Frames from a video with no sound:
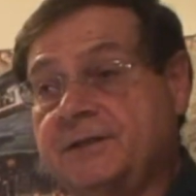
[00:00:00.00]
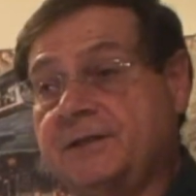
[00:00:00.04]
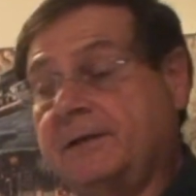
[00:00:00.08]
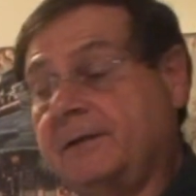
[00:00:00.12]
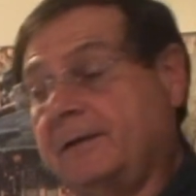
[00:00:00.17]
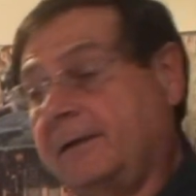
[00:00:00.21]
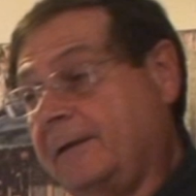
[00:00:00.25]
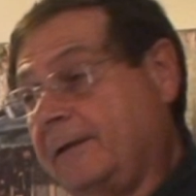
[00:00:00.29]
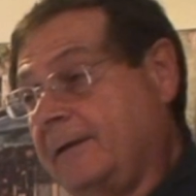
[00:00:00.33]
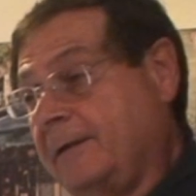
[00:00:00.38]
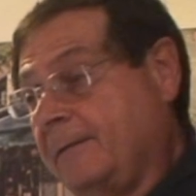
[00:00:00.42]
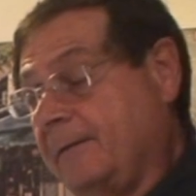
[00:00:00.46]

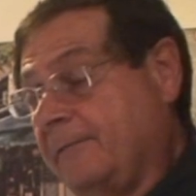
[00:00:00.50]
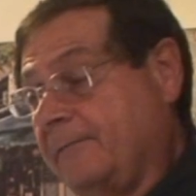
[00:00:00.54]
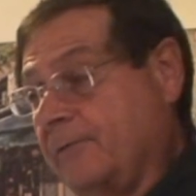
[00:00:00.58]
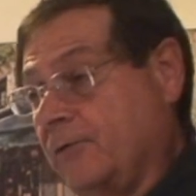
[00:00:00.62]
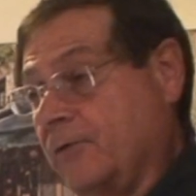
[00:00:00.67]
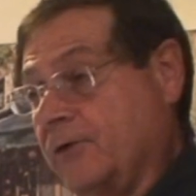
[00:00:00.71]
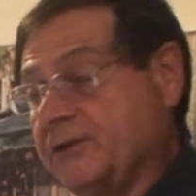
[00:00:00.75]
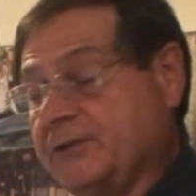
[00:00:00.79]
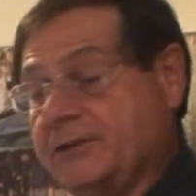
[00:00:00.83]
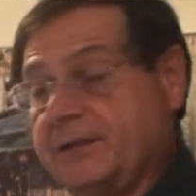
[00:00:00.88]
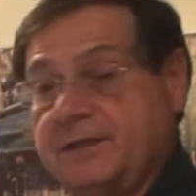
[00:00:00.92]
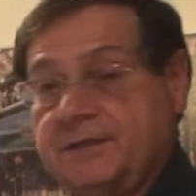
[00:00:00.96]

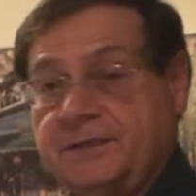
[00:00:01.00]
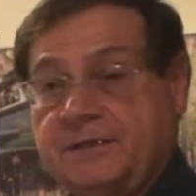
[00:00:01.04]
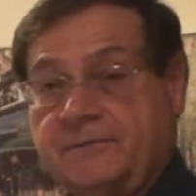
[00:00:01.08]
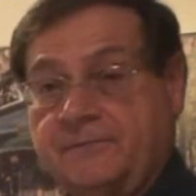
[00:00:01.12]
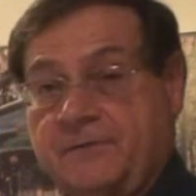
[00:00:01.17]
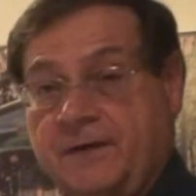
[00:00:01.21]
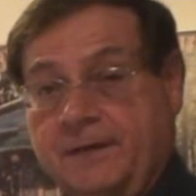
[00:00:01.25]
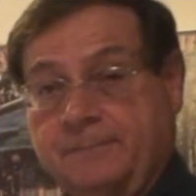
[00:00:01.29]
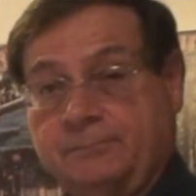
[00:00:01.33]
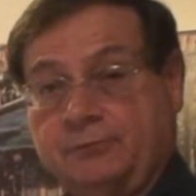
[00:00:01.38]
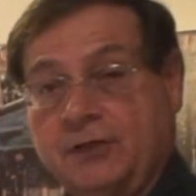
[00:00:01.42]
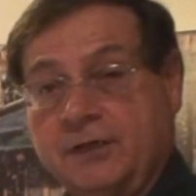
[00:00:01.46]
For instance, if
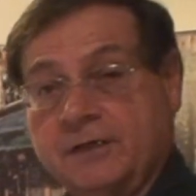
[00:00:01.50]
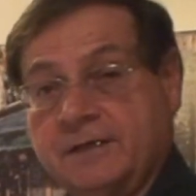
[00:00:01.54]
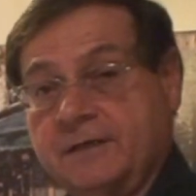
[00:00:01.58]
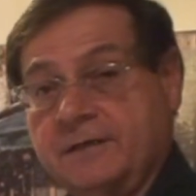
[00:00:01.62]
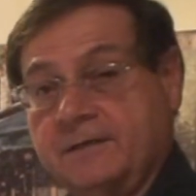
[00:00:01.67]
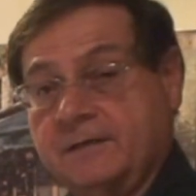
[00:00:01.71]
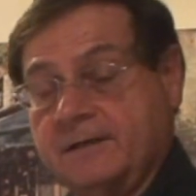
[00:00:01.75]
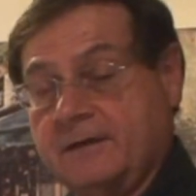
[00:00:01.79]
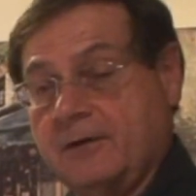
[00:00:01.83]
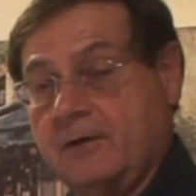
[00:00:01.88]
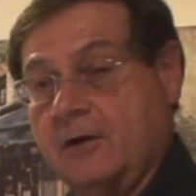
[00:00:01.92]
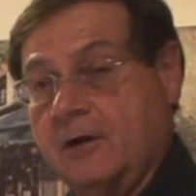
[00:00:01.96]
I plug
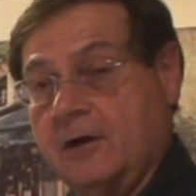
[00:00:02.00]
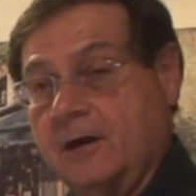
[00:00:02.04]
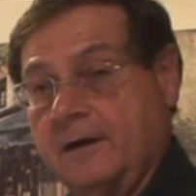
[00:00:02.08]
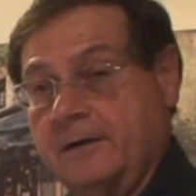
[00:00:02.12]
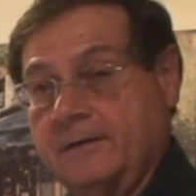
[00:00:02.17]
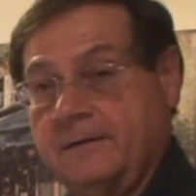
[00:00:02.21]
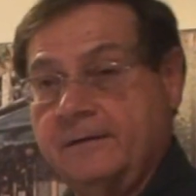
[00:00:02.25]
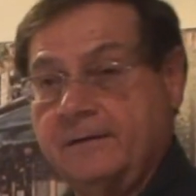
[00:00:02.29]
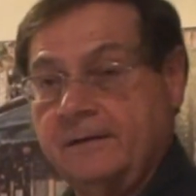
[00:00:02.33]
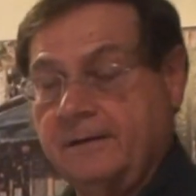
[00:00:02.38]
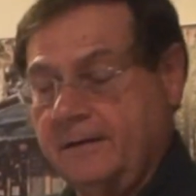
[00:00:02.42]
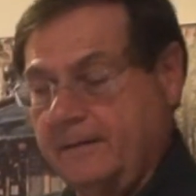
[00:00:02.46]
a
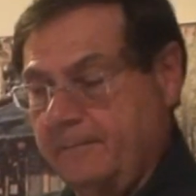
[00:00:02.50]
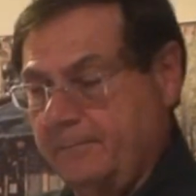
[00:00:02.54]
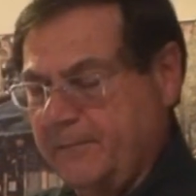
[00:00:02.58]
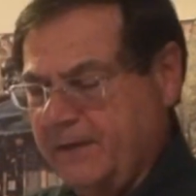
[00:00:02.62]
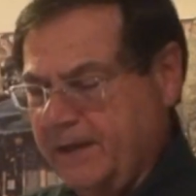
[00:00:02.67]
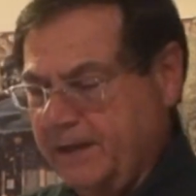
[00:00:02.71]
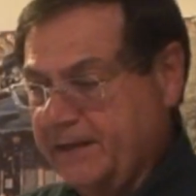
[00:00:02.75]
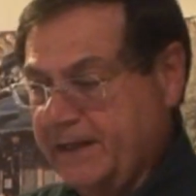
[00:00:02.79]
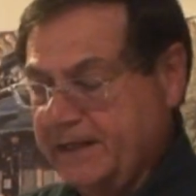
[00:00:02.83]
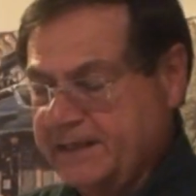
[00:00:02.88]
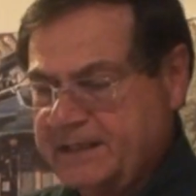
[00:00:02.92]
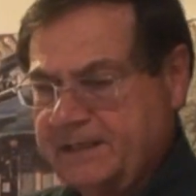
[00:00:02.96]
card,
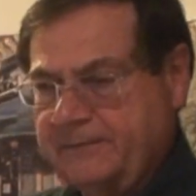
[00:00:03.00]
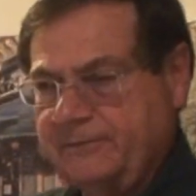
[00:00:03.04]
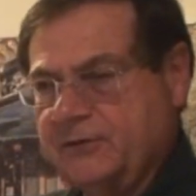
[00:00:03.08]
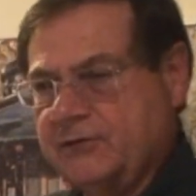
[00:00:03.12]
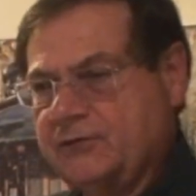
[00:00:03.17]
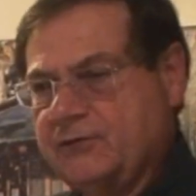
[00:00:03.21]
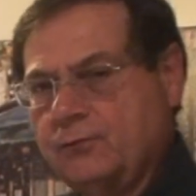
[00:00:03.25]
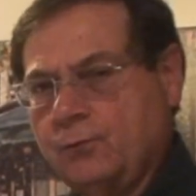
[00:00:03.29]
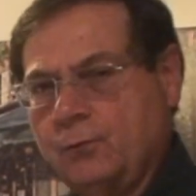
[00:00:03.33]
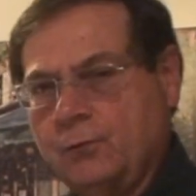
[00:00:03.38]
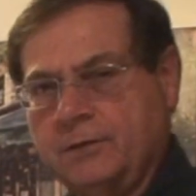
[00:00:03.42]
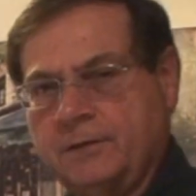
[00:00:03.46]
and that's even
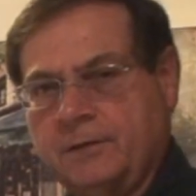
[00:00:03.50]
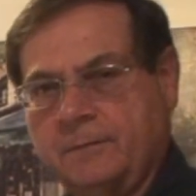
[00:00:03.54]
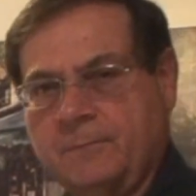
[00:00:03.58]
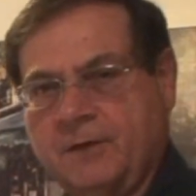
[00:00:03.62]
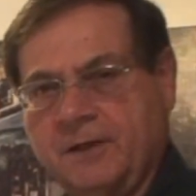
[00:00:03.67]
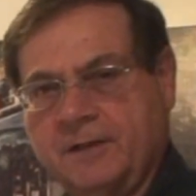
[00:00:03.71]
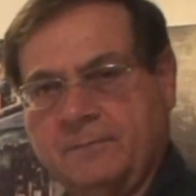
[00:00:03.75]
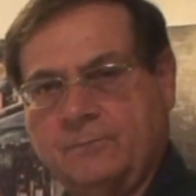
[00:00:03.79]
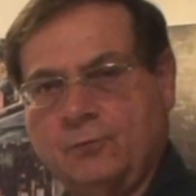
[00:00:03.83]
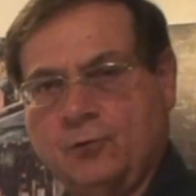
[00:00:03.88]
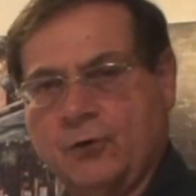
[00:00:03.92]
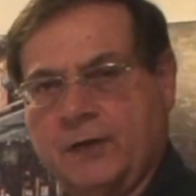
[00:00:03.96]
true with the
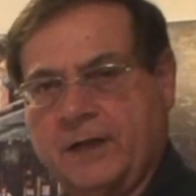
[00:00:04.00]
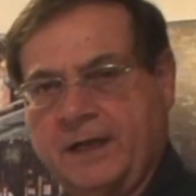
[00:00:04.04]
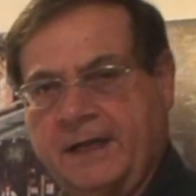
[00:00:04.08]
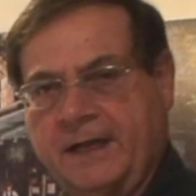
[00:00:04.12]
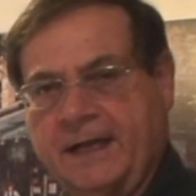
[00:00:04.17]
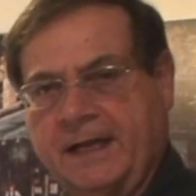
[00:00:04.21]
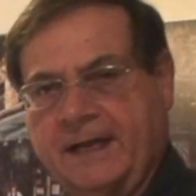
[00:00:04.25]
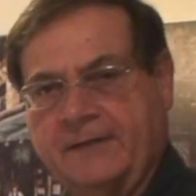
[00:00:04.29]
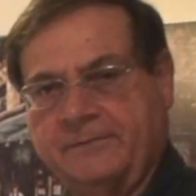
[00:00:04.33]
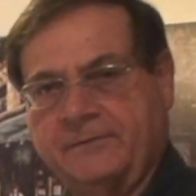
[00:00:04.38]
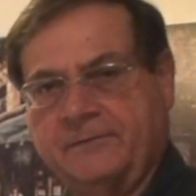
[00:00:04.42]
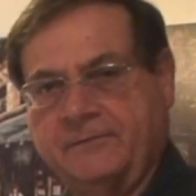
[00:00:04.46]
motherboard I
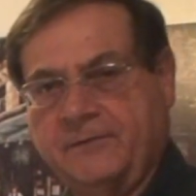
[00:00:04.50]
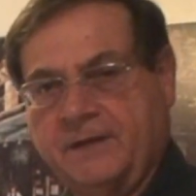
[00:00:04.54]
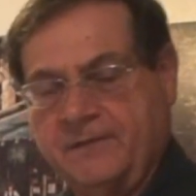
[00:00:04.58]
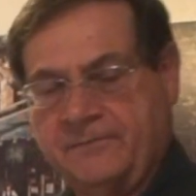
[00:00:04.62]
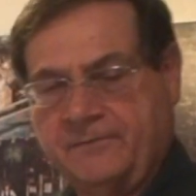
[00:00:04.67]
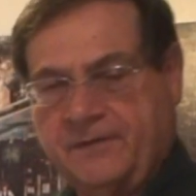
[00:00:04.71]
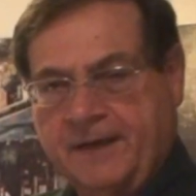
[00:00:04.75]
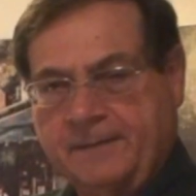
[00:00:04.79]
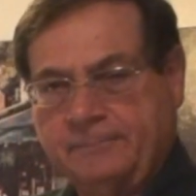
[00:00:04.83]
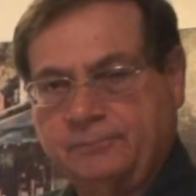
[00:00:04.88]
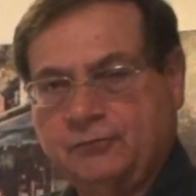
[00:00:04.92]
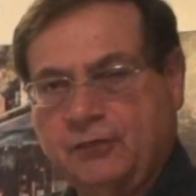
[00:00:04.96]
have,
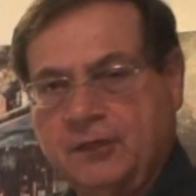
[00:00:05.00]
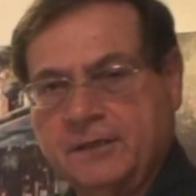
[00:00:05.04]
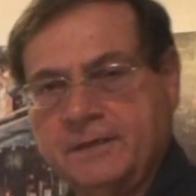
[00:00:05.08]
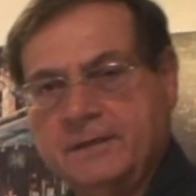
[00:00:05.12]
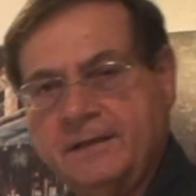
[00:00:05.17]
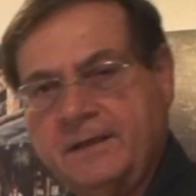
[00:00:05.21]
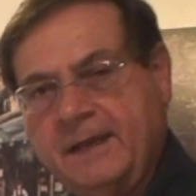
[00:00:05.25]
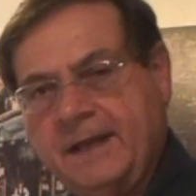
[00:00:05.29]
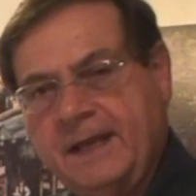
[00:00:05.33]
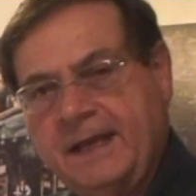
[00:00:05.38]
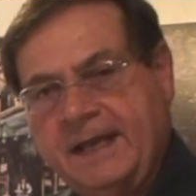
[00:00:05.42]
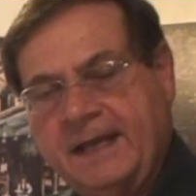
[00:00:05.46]
if I plug
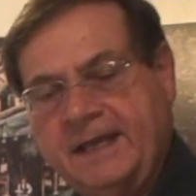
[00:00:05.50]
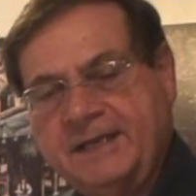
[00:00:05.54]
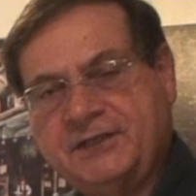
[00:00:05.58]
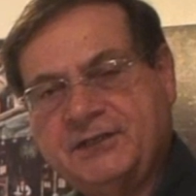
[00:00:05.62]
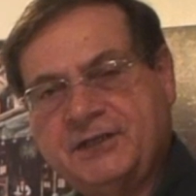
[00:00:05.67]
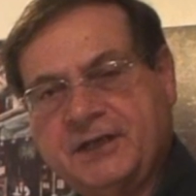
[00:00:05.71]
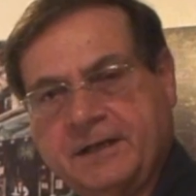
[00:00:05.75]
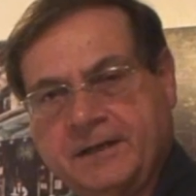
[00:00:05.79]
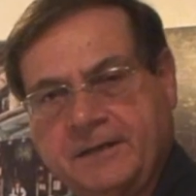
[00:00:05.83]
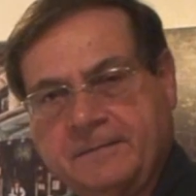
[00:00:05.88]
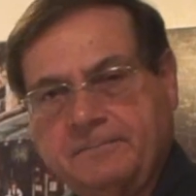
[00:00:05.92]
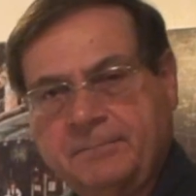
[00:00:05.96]
a
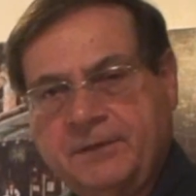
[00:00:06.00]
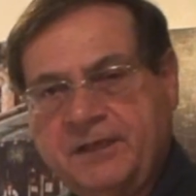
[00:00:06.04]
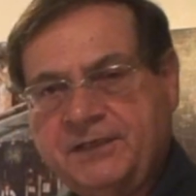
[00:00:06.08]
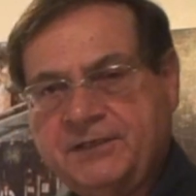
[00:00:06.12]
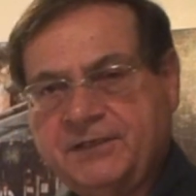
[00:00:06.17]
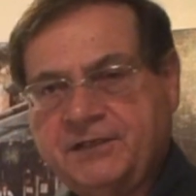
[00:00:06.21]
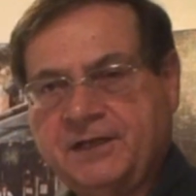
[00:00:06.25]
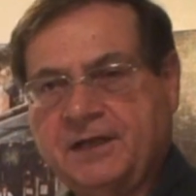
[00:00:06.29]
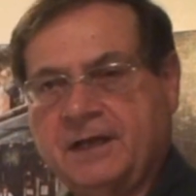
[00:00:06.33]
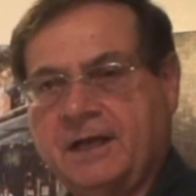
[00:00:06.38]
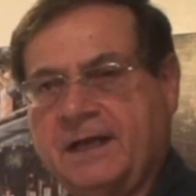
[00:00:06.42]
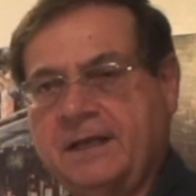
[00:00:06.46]
second
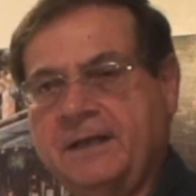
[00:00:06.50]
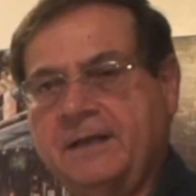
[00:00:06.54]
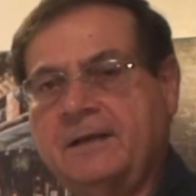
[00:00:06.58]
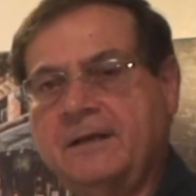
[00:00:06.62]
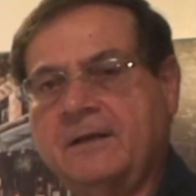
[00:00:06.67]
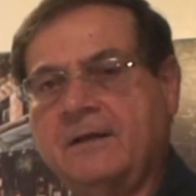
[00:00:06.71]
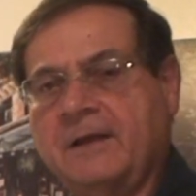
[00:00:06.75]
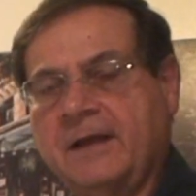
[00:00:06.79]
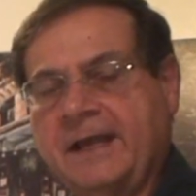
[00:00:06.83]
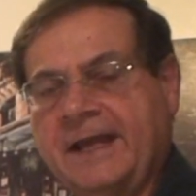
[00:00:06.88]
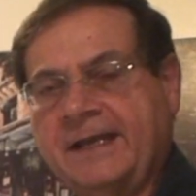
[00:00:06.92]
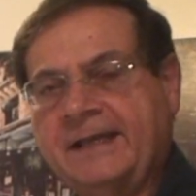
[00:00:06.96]
PCIe
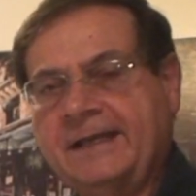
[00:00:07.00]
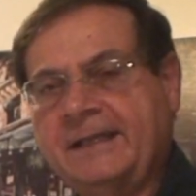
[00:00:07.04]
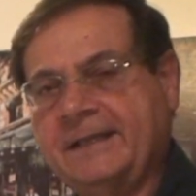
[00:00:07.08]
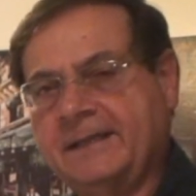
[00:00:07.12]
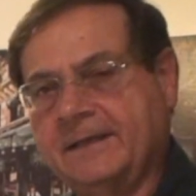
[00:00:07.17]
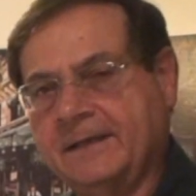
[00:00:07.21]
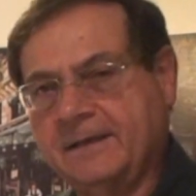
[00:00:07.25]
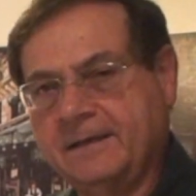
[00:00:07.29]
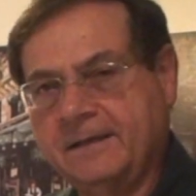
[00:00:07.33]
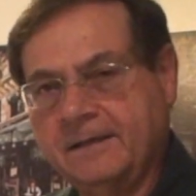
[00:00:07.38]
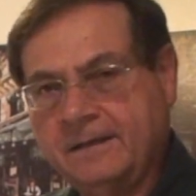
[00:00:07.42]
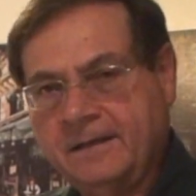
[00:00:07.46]

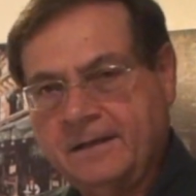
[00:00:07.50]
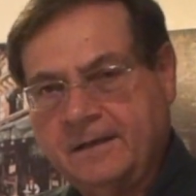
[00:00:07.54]
anything